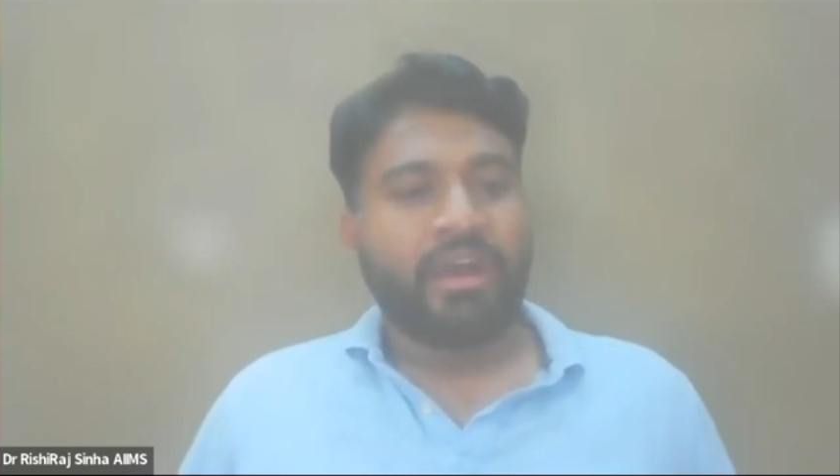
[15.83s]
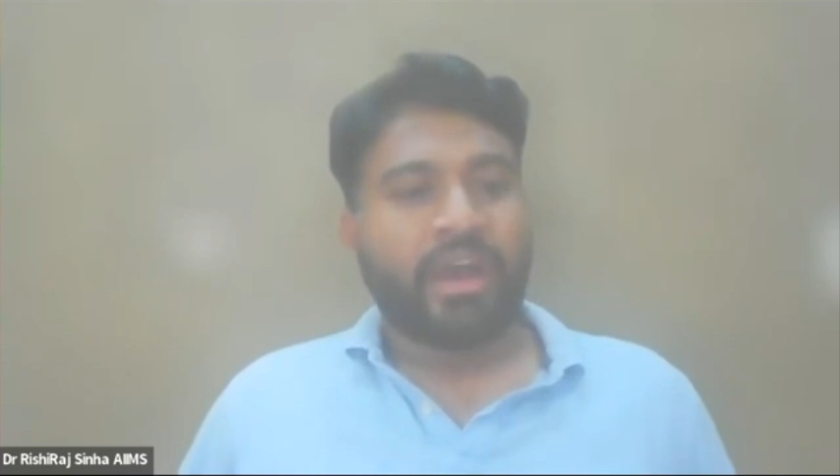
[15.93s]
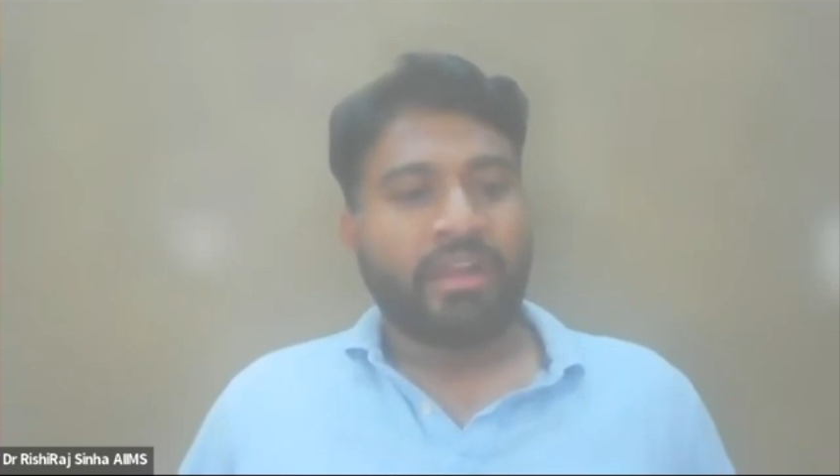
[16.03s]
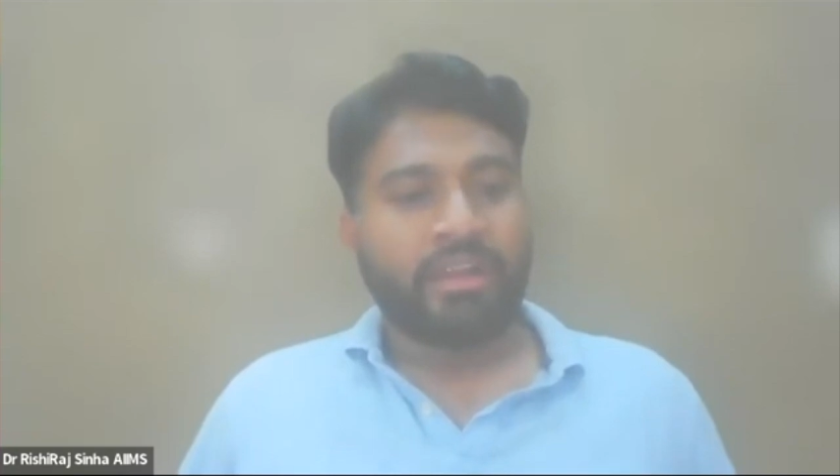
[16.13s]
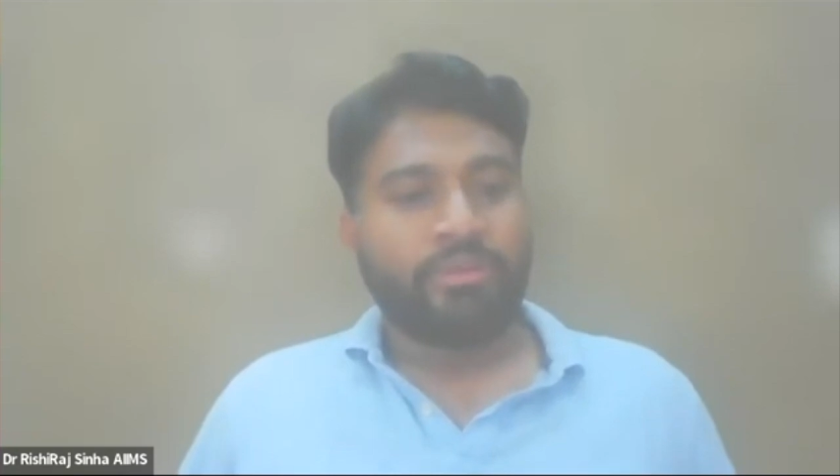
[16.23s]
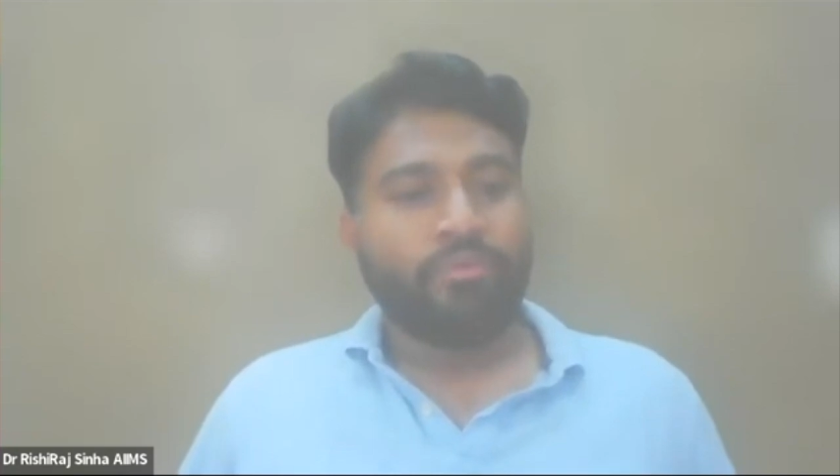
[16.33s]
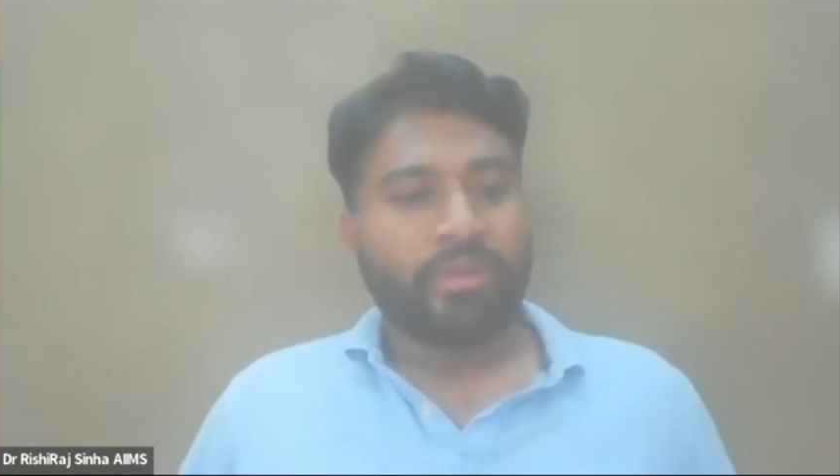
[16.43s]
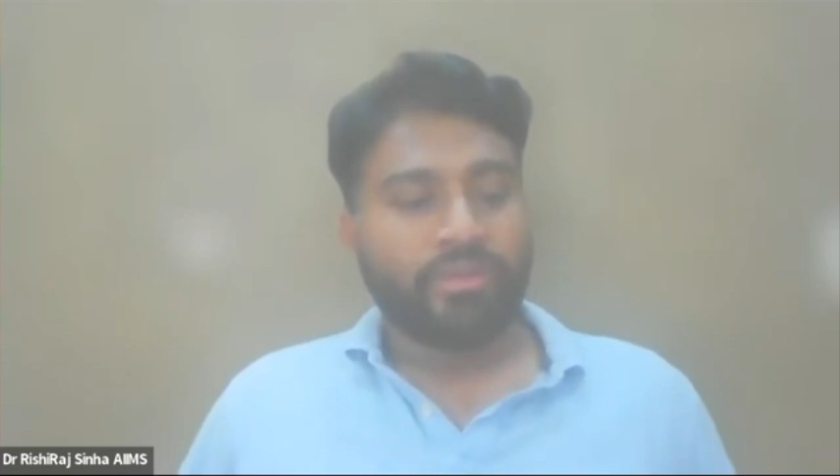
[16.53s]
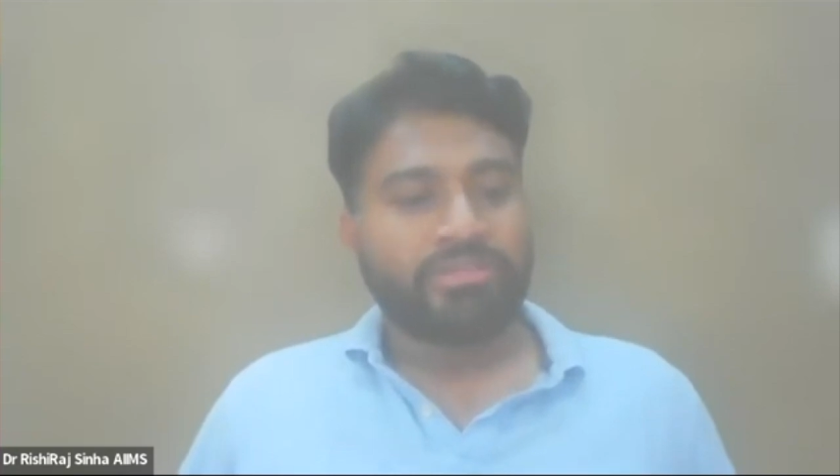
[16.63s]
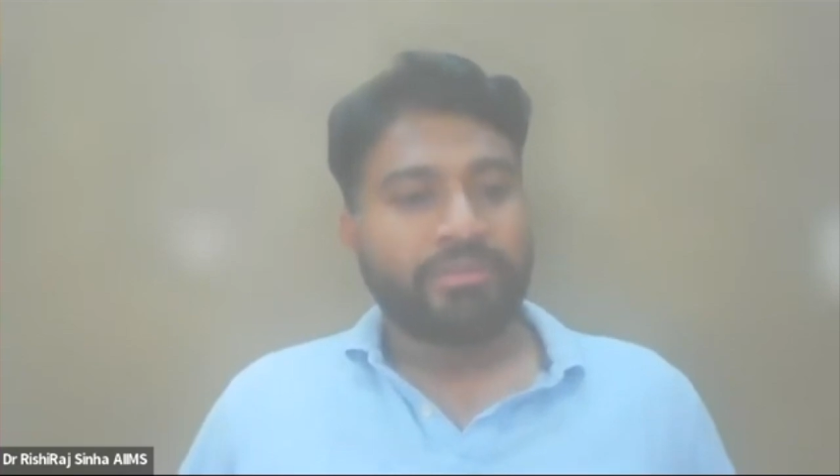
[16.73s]
are the two
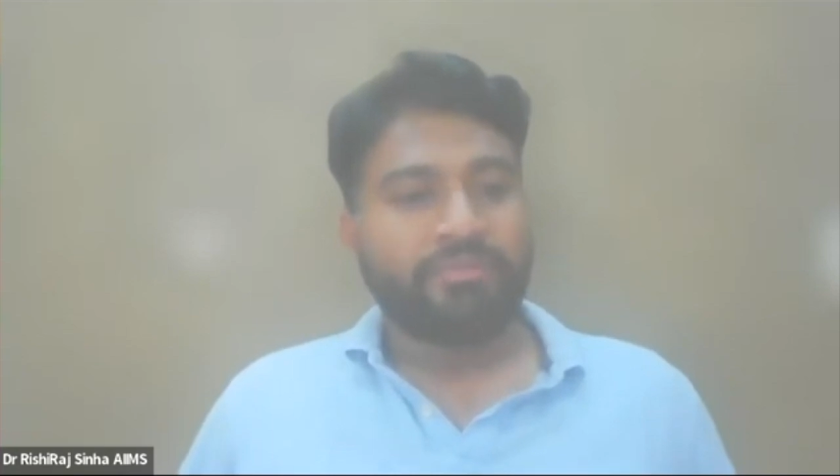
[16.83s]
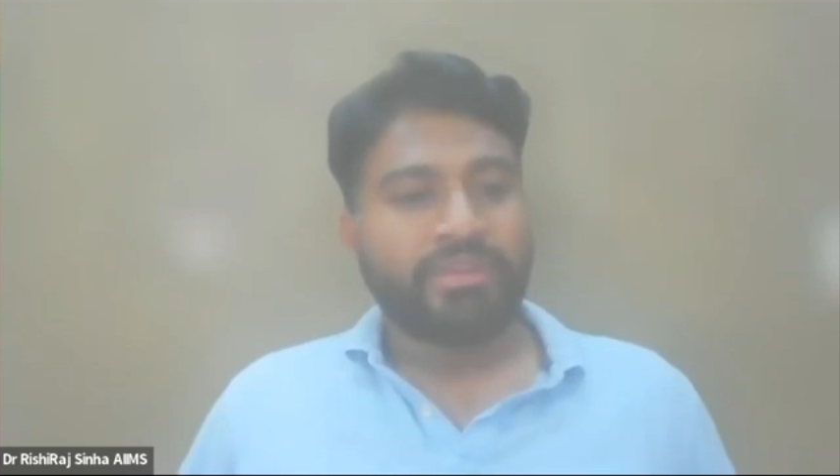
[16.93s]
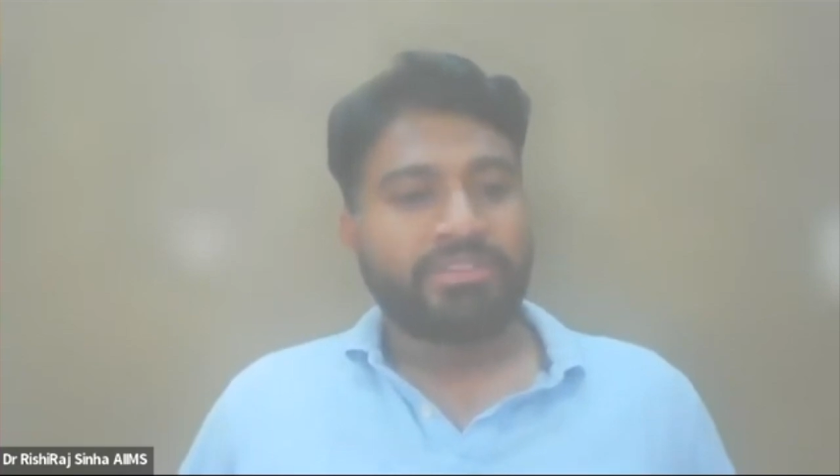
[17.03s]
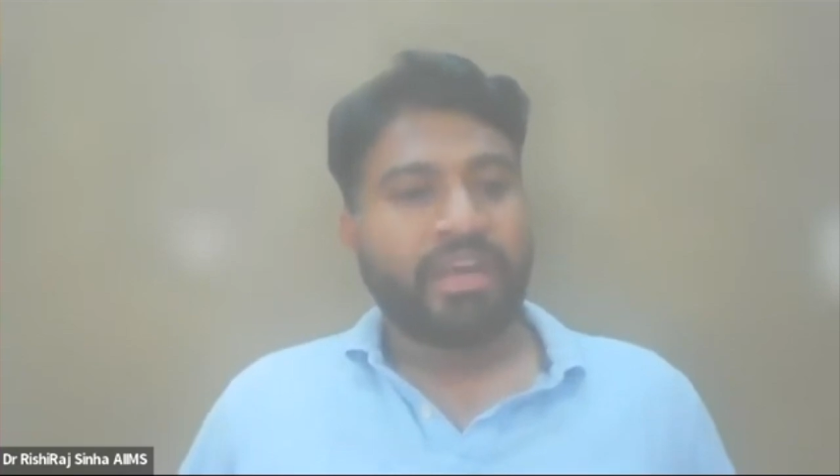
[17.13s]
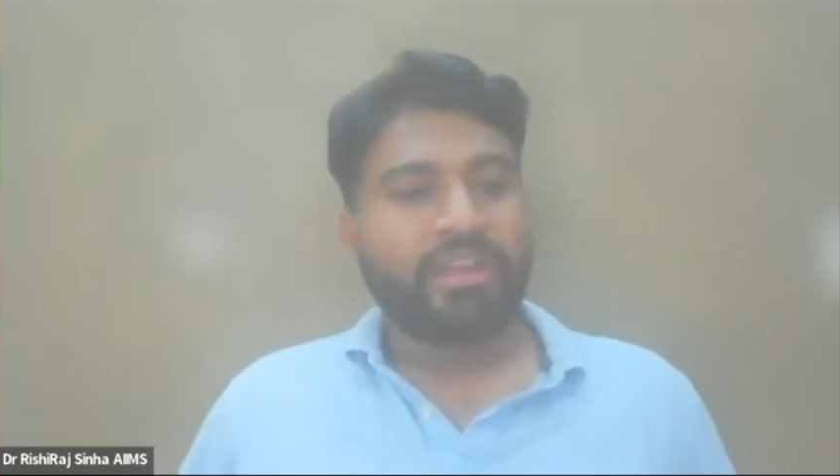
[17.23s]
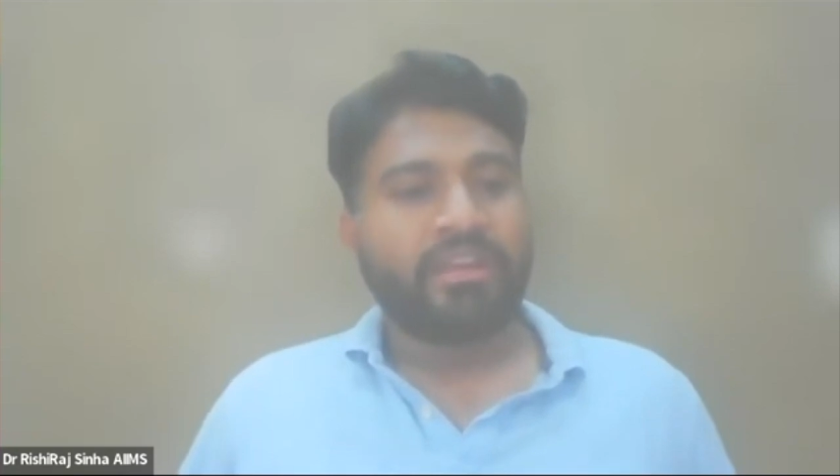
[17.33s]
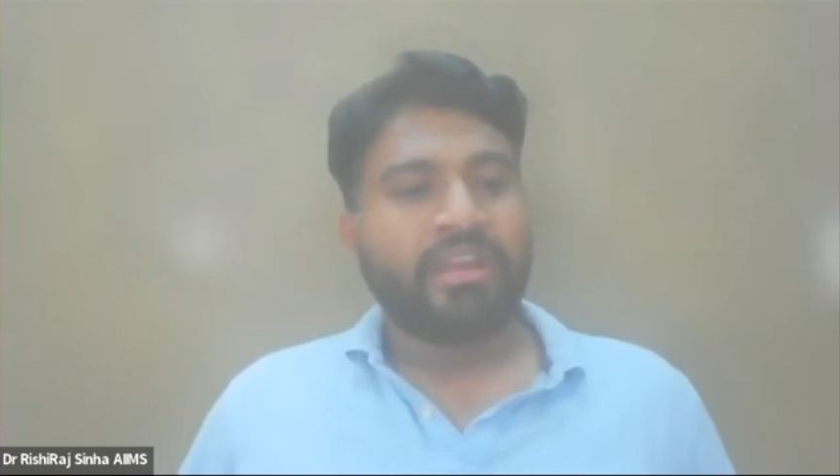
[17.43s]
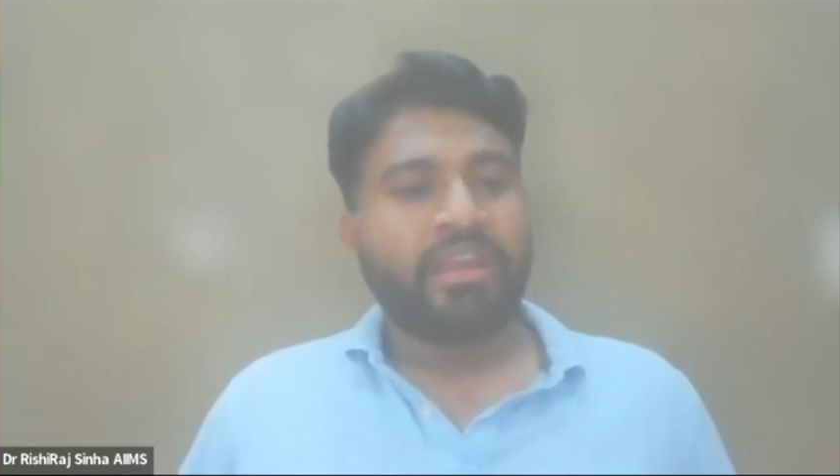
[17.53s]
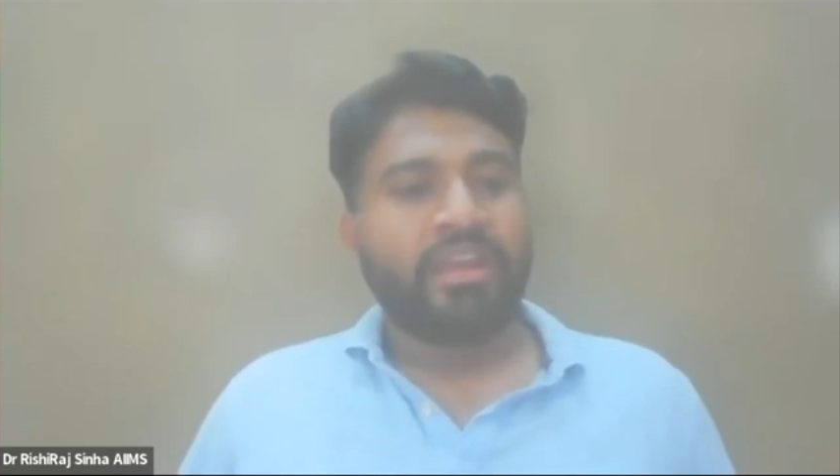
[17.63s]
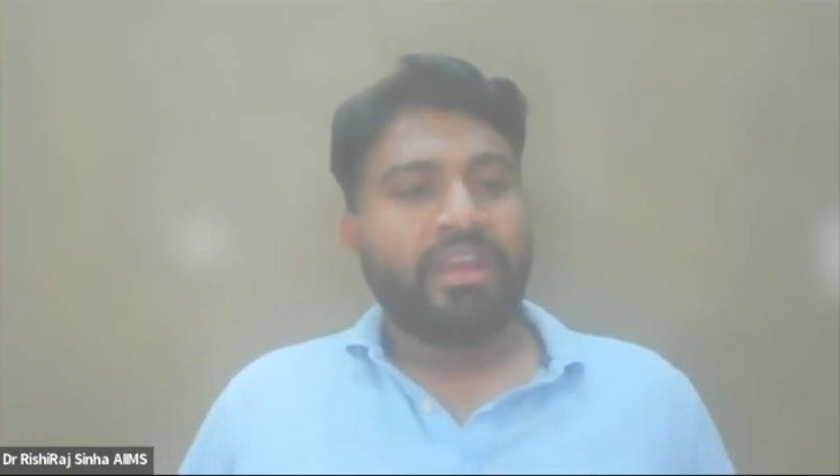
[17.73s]
fellowships which
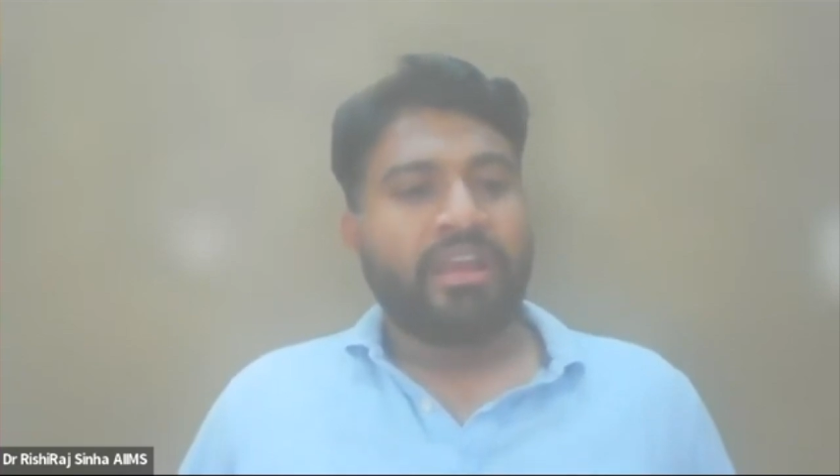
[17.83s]
are,